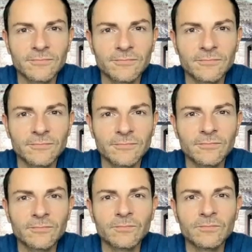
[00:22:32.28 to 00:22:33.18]

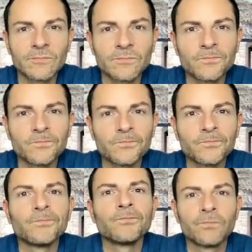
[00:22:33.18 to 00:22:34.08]

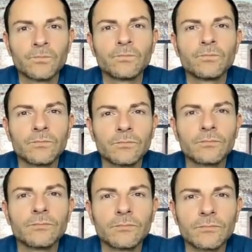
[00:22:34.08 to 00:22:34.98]

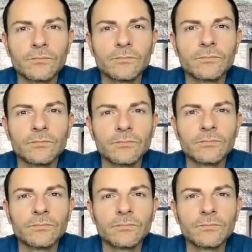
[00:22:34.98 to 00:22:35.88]

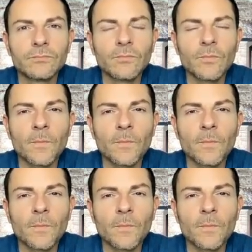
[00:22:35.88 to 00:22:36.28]
No words are spoken by the person on screen.